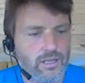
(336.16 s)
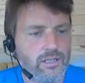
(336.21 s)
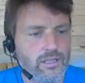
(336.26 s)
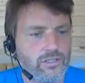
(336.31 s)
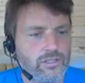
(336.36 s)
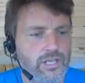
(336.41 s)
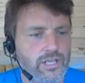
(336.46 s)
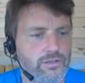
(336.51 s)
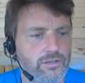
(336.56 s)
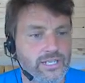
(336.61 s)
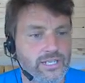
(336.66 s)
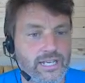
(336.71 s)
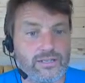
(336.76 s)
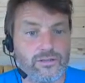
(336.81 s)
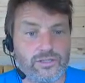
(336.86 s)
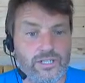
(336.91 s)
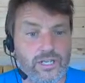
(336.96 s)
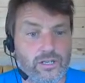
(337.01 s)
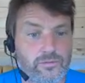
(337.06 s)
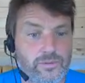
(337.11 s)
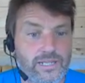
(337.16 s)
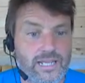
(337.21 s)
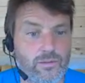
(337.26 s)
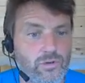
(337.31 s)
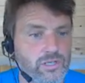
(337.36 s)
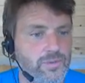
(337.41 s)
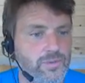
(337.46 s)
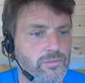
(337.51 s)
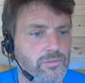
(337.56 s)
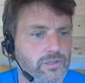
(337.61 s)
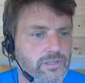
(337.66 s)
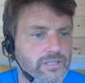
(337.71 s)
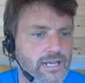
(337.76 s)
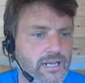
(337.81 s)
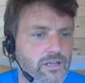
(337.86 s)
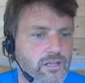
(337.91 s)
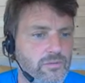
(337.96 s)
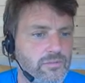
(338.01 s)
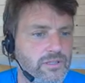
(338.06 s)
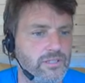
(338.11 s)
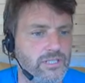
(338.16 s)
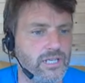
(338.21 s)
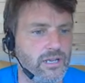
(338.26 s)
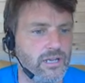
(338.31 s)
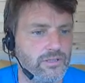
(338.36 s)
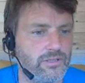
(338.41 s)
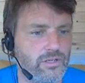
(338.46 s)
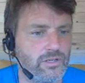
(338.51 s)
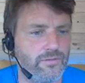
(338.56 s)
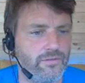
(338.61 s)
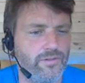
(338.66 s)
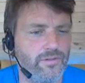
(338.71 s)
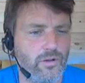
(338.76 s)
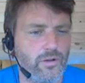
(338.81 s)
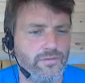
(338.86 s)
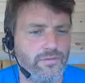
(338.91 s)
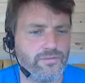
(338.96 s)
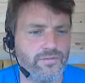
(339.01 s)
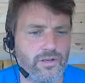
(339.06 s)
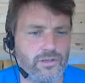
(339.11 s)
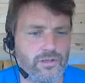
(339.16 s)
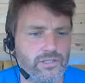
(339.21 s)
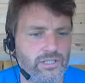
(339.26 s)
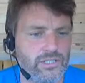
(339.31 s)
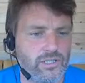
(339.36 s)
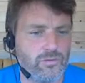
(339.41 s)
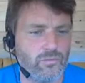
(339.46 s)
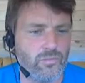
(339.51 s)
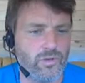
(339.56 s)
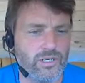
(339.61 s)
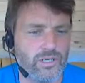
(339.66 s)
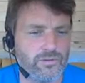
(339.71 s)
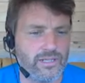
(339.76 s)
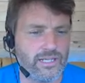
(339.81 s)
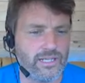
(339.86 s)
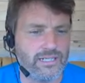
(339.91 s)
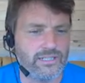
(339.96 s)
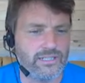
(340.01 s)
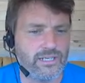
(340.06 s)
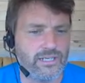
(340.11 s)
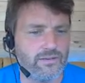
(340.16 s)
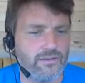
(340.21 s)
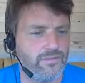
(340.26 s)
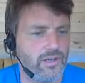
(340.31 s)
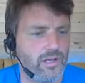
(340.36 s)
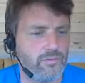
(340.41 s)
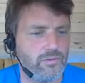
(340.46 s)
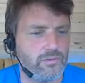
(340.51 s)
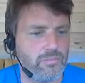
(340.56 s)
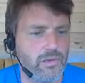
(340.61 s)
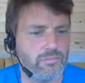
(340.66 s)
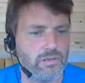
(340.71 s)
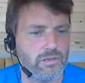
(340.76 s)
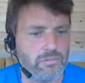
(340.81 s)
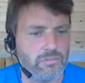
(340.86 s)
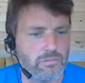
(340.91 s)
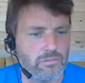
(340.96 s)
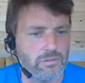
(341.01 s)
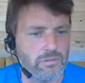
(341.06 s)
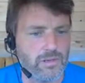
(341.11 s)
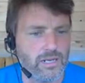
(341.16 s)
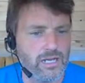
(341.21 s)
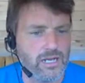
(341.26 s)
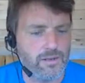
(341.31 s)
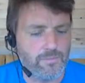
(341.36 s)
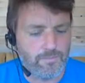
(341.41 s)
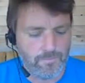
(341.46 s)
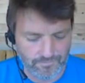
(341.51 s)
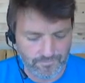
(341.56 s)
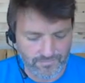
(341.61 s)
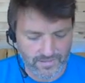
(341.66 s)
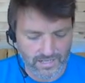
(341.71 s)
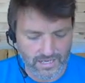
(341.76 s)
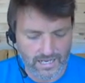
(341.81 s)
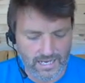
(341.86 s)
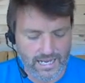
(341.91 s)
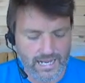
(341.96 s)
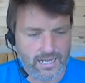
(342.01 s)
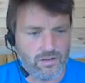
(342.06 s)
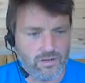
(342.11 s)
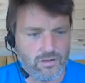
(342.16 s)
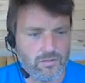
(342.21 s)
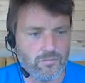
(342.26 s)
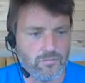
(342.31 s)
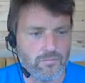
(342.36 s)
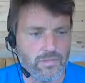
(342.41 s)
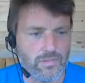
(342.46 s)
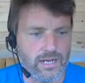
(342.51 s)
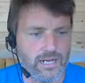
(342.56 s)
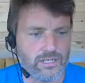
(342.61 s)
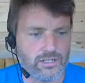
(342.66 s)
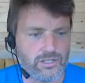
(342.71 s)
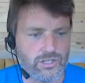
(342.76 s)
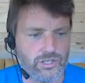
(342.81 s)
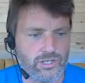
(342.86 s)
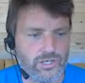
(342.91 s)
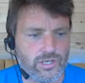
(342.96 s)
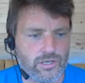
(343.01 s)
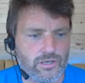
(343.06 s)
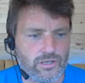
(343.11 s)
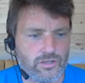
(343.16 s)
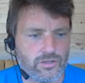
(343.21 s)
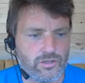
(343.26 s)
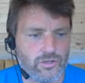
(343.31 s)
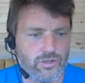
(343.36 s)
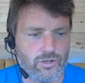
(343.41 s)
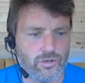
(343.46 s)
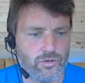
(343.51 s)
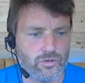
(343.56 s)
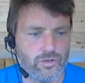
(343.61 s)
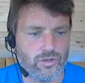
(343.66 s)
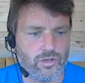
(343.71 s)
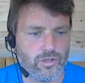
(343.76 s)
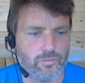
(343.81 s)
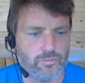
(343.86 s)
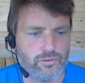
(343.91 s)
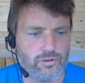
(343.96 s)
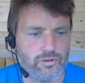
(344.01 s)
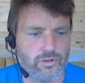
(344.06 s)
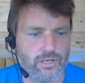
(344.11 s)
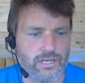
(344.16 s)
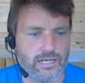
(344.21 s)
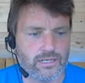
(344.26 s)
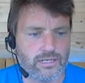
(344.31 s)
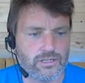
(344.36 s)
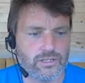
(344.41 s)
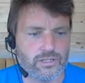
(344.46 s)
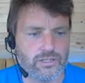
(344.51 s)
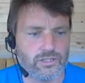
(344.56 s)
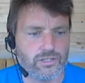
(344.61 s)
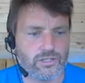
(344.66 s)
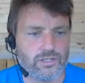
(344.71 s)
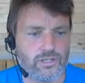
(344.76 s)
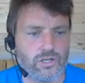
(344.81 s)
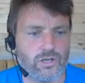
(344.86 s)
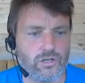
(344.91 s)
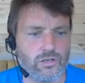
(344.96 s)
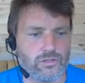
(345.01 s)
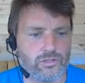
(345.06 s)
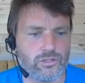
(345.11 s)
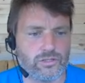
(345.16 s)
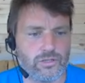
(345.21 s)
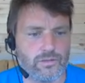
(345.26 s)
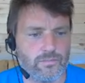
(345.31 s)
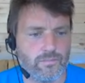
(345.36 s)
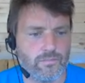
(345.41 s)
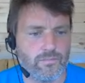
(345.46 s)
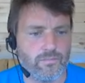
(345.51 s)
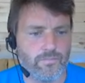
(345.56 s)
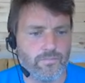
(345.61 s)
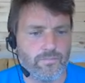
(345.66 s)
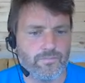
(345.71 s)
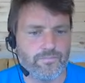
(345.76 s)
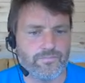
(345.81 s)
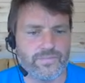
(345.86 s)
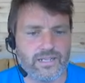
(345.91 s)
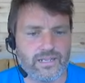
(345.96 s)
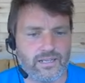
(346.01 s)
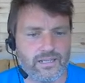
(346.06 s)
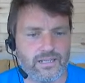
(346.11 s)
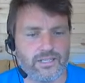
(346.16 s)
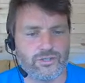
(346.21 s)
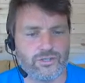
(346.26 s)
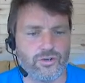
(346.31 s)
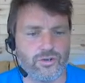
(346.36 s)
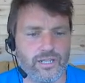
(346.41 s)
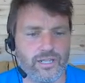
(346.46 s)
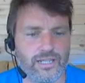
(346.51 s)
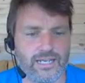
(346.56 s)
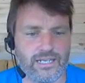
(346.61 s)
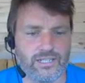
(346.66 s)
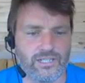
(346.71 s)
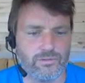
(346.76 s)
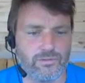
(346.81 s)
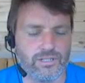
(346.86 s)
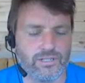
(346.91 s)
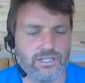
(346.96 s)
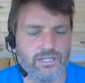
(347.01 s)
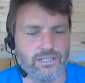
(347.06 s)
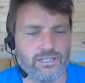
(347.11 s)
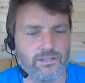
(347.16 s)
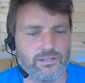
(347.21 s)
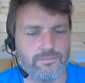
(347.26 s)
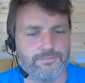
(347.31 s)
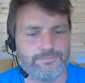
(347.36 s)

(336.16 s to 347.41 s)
So it tells me there, what is BuzzBox Telecom? So it's got an office phone system, works with ADSL fiber, blah, blah, blah, blah, blah. How much do the products cost? Let's try that, see what it says.